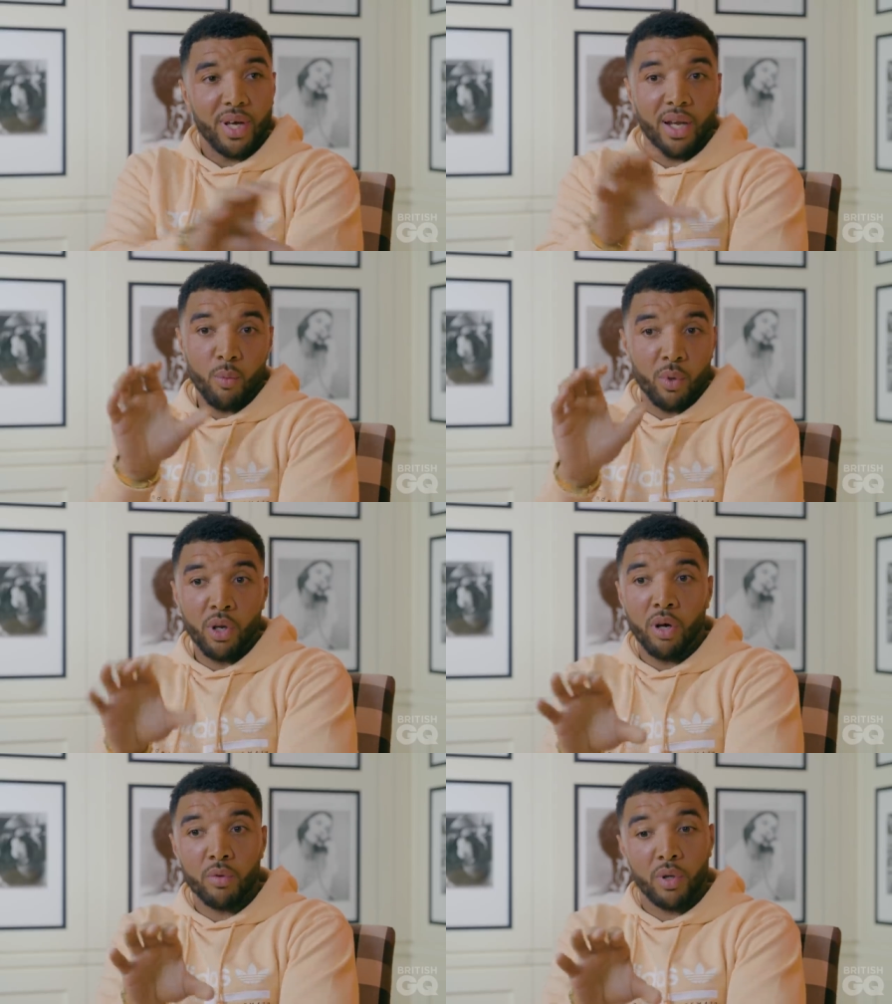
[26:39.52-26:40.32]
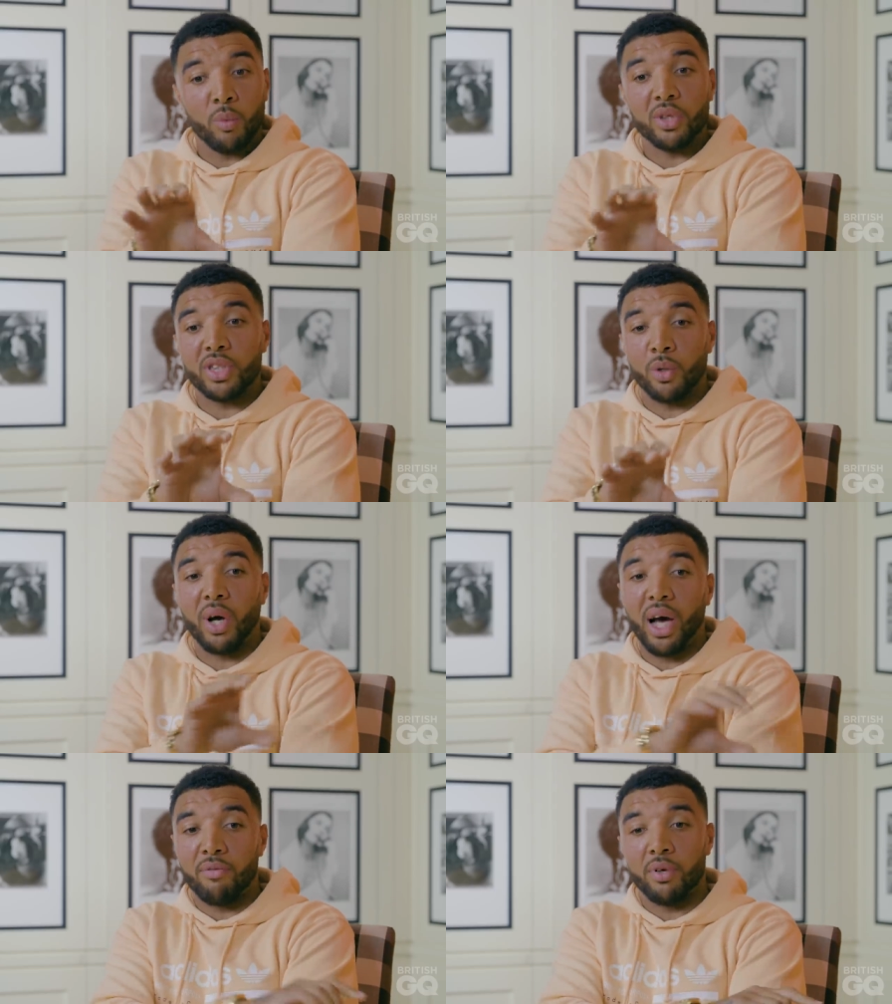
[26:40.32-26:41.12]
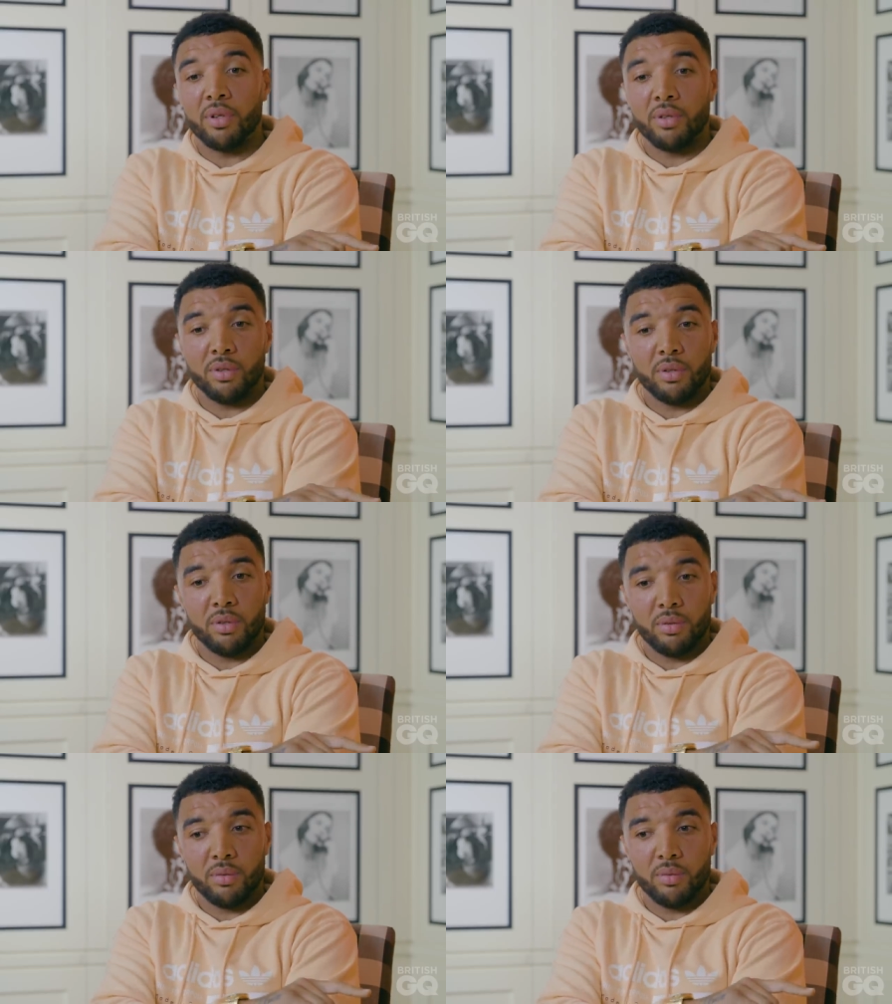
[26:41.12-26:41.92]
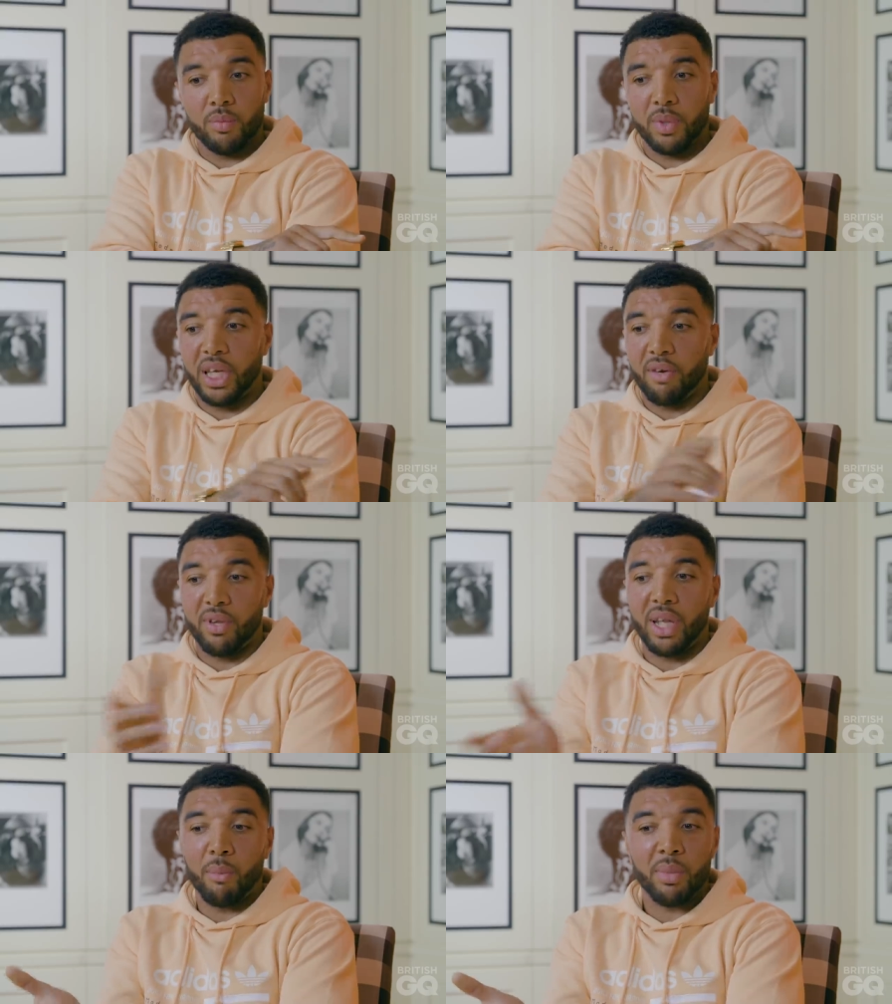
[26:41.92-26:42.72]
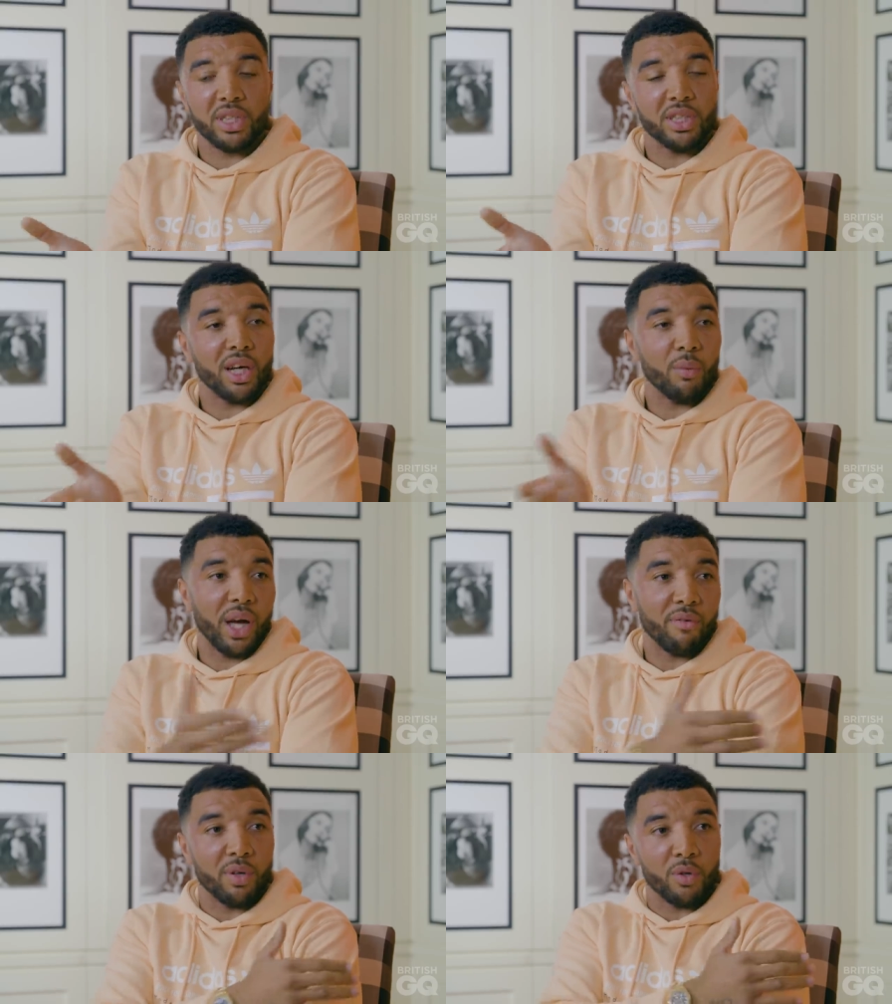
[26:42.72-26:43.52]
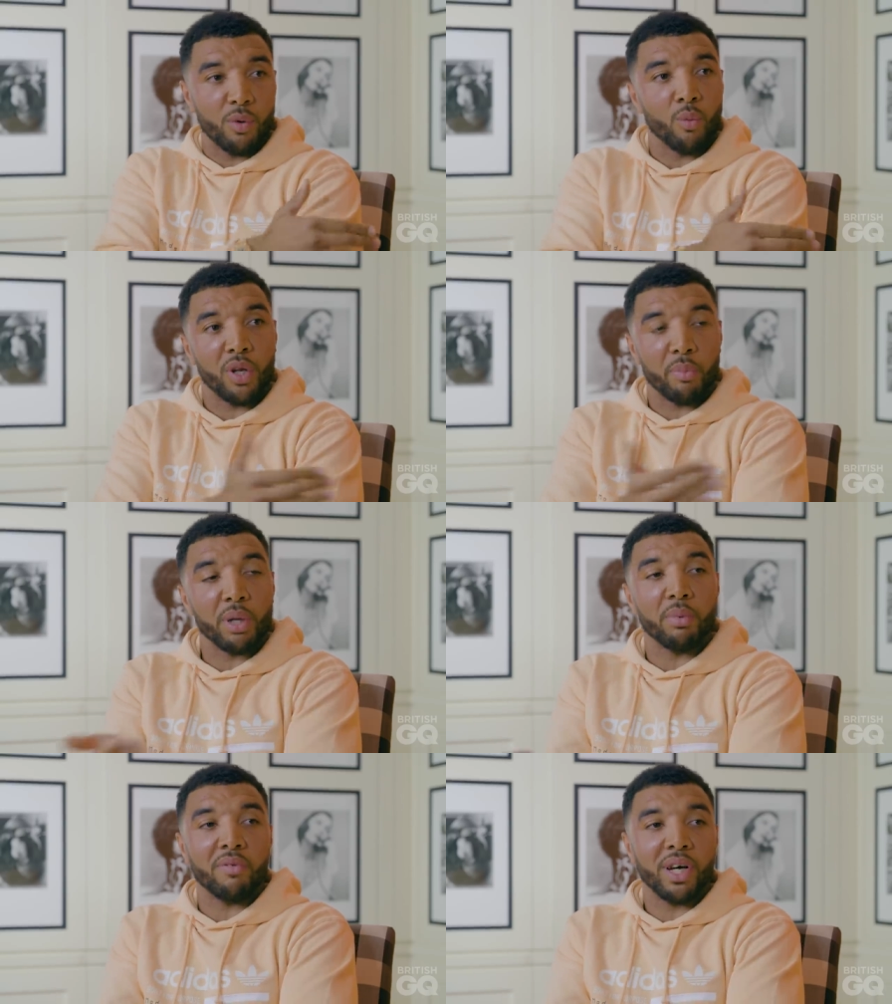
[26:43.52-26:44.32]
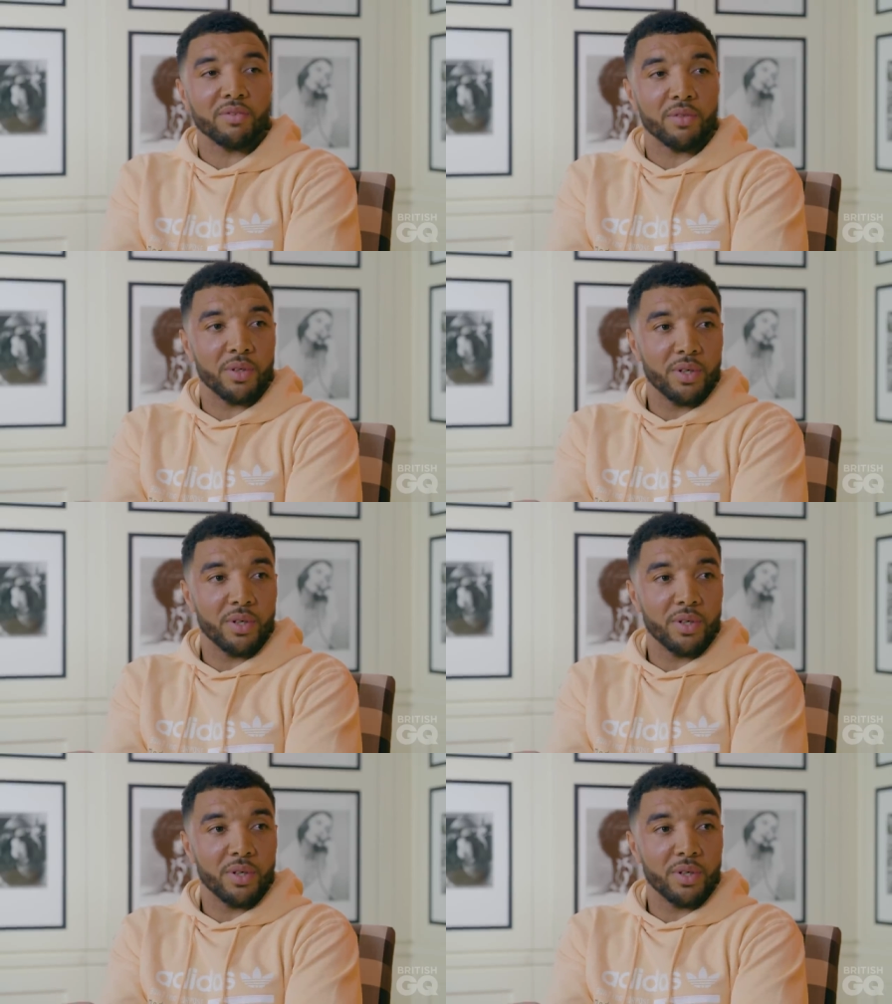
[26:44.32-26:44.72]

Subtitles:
And then we still haven't given that message out. We haven't done what the people have asked for.